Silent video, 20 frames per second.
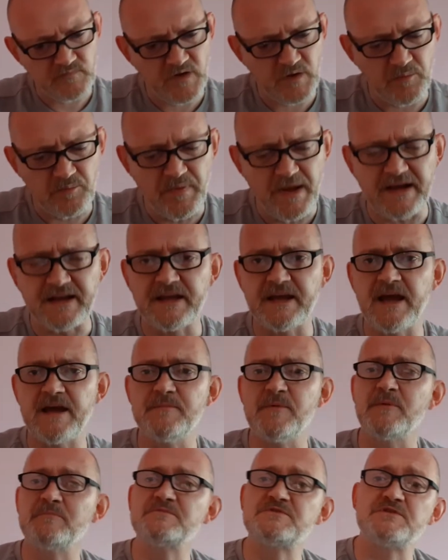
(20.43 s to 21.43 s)
Ben came
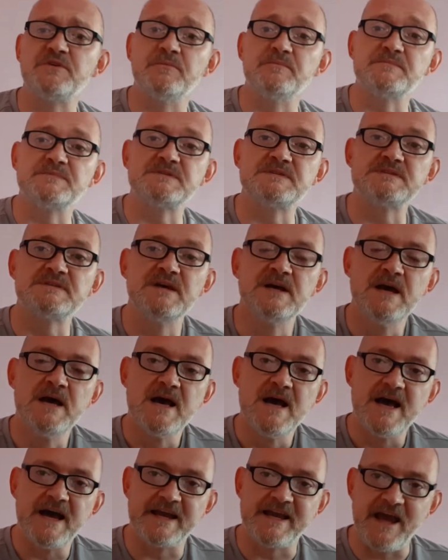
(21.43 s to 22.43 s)
up trumps
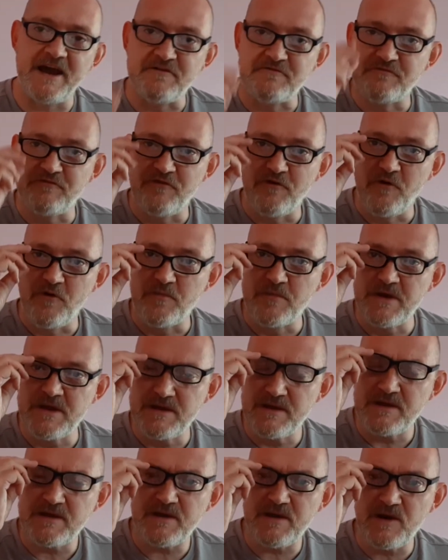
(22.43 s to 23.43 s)
again for
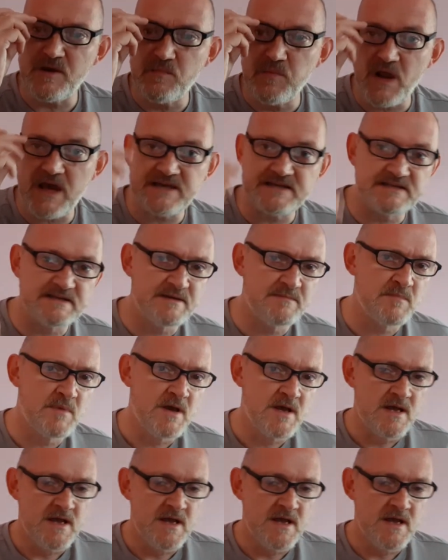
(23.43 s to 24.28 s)
me, bless him.